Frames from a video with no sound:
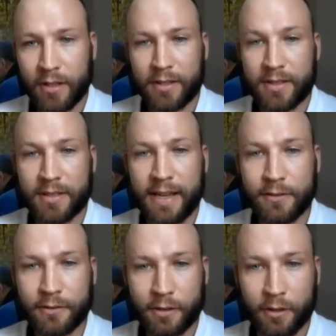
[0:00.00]
and
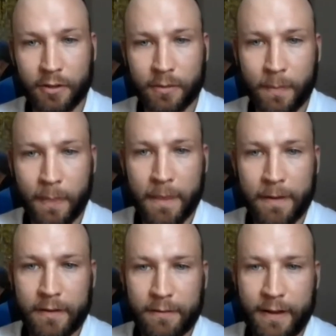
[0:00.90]
Snell's law
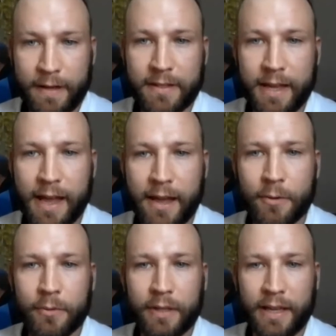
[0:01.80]
defines
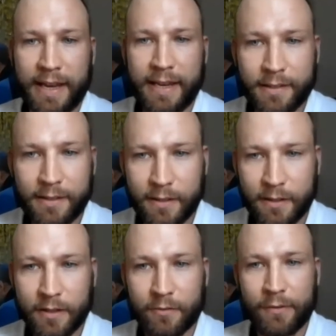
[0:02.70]
how the
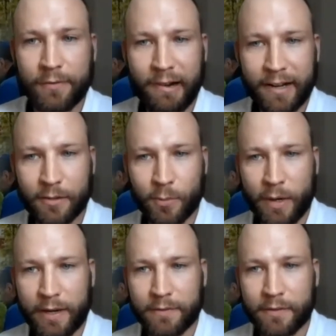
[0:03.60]
incident and refracted
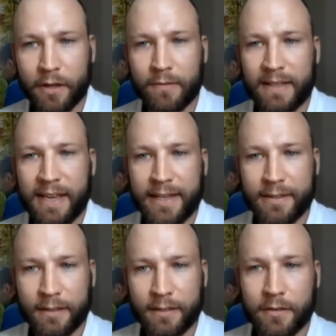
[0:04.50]
waves are
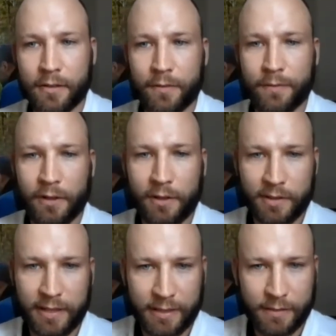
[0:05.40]
related to the
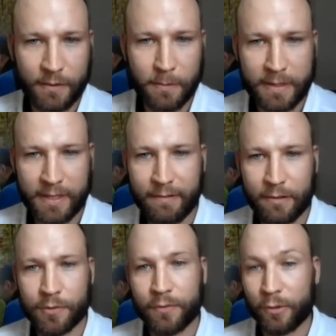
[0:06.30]
velocities of the
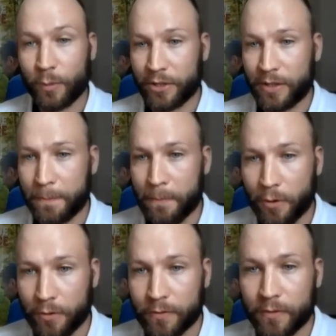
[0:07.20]
materials through which they
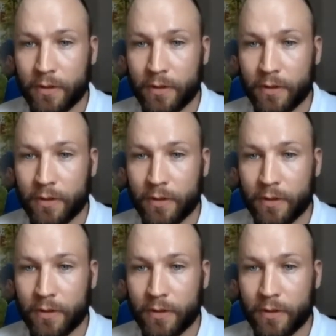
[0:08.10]
move.